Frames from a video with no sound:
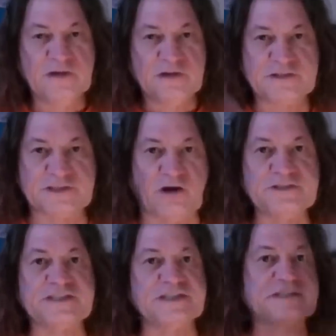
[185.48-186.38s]
So
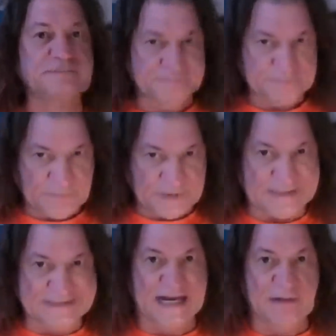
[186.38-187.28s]
this is
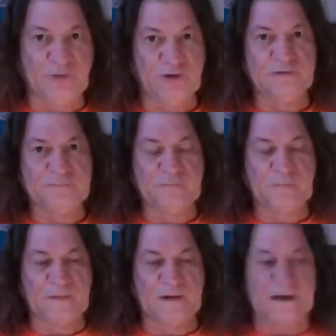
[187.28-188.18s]
example
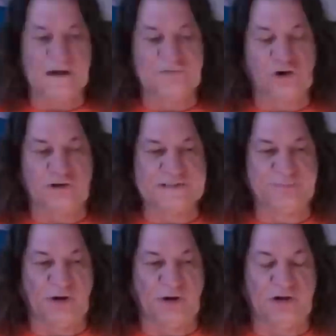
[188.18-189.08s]
of
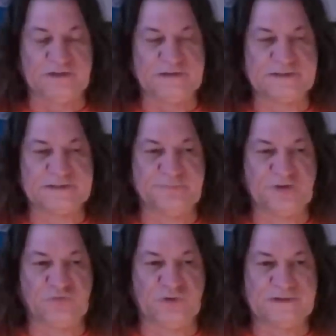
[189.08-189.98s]
correspondence
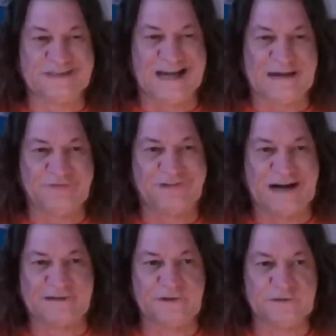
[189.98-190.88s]
between time
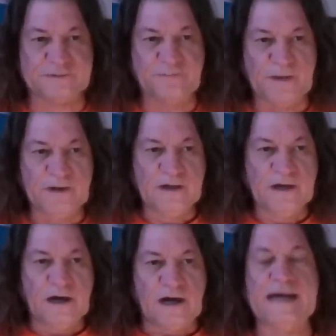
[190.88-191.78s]
fractals.
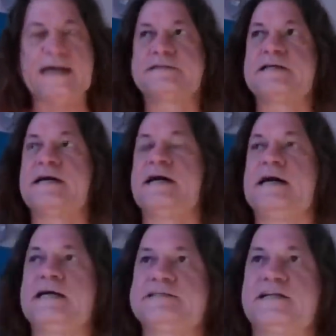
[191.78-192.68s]
And
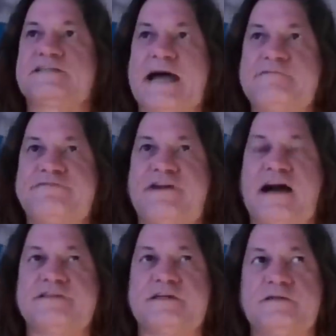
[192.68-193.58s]
the time
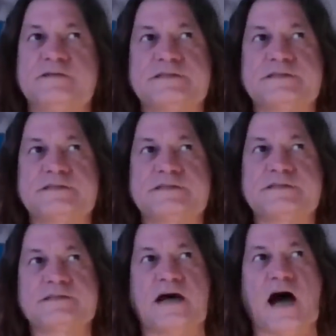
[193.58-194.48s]
fractals
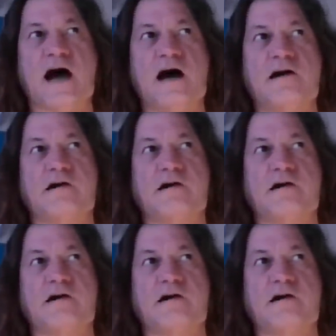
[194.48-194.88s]
are...